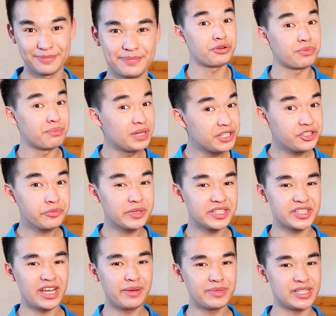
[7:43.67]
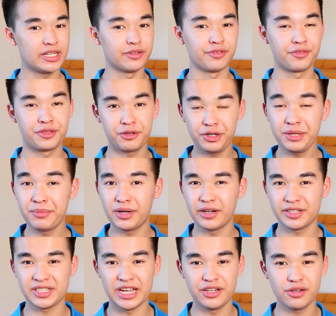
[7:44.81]
Your midterm exam is out of 30
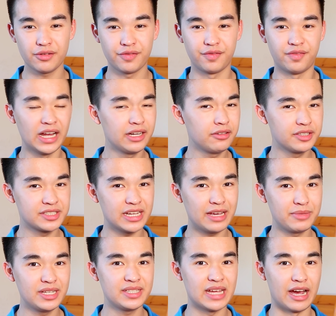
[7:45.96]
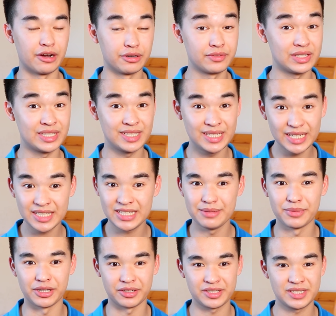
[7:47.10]
marks and your final exam is out of 60
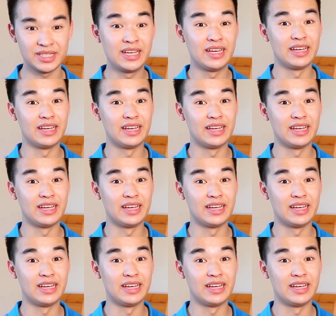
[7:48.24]
marks.